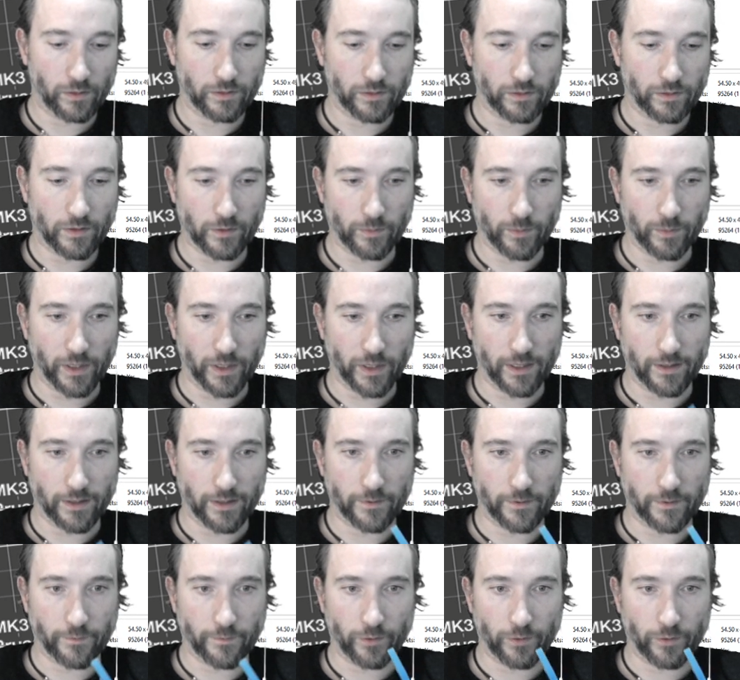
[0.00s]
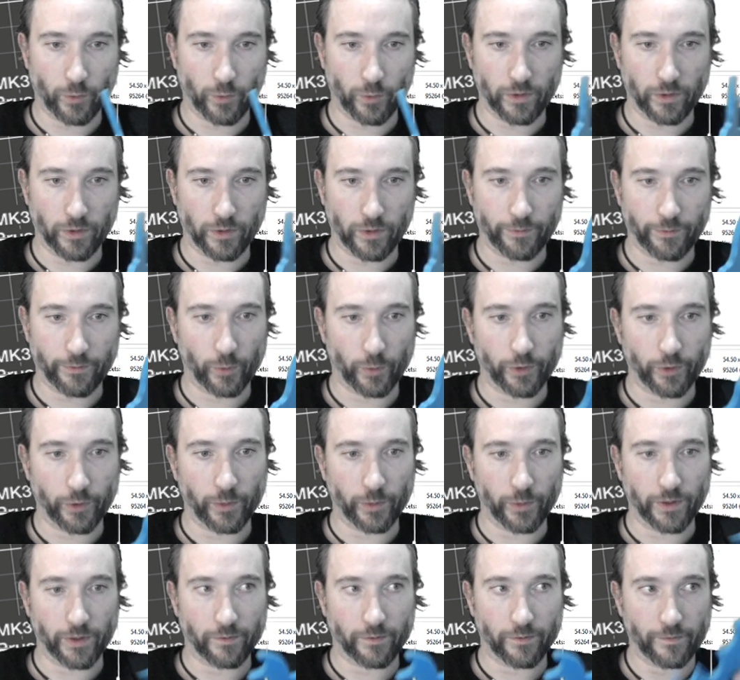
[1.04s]
doesn't make any difference at all if all you're
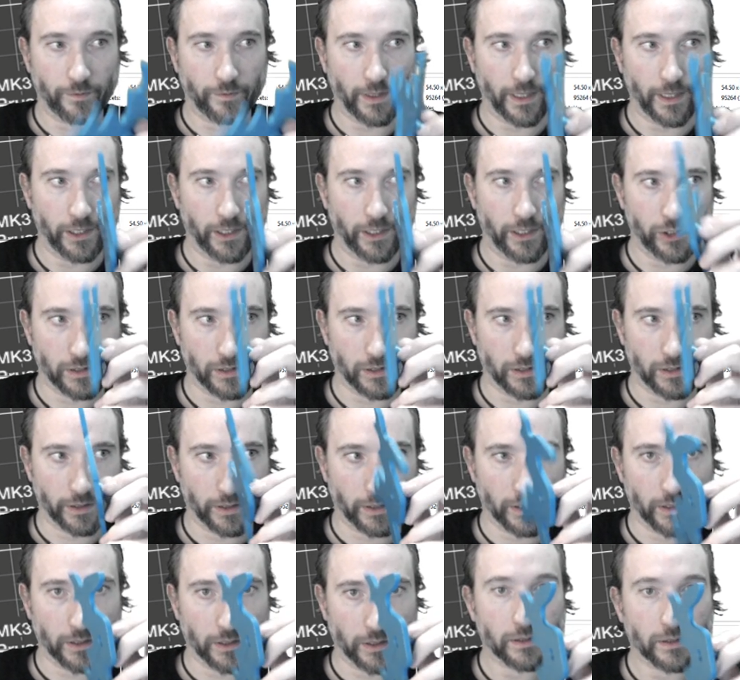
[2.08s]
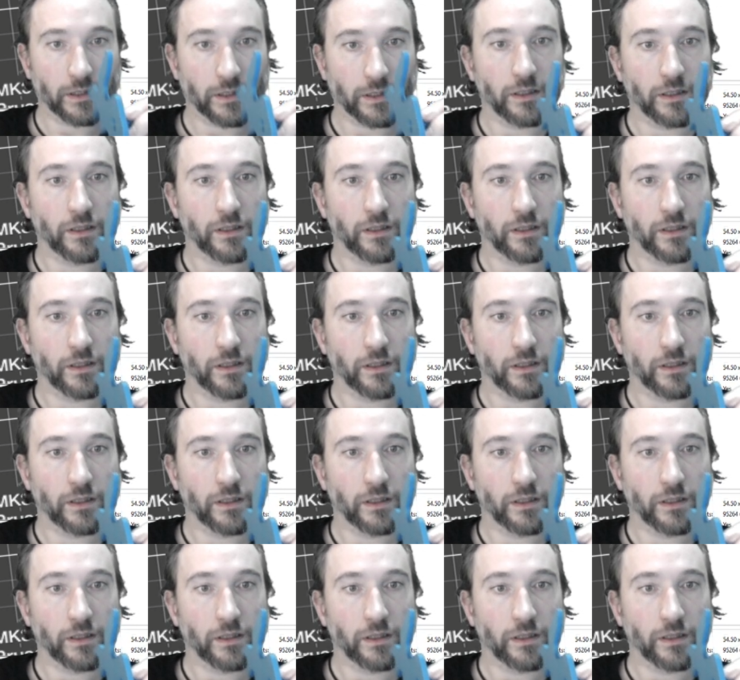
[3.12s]
doing is flat edges like this.